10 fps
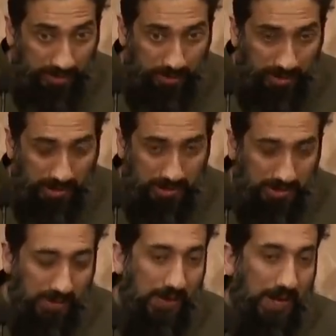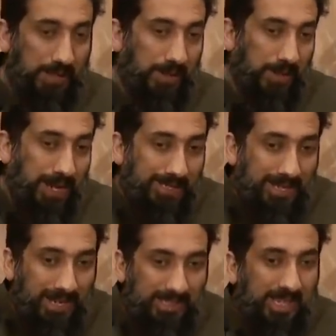experience, and Allah
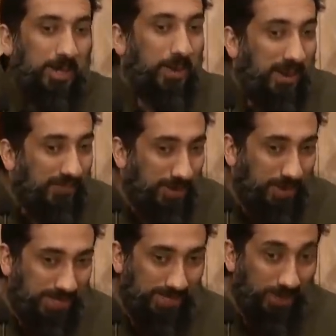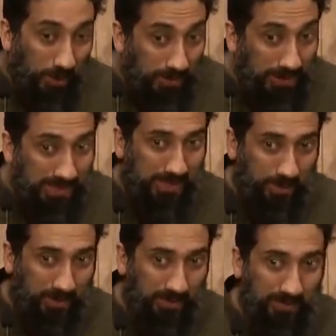takes that away from us, loneliness
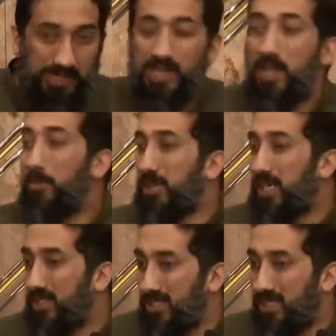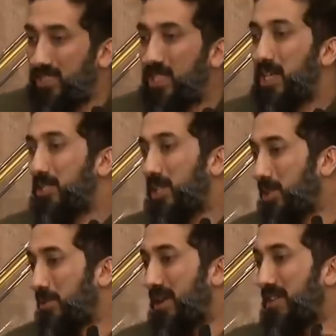away from us, because He says,
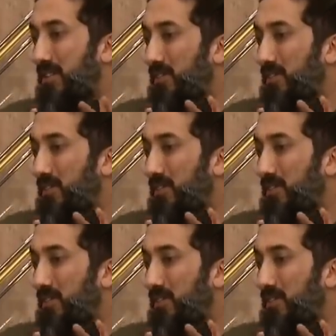doesn't matter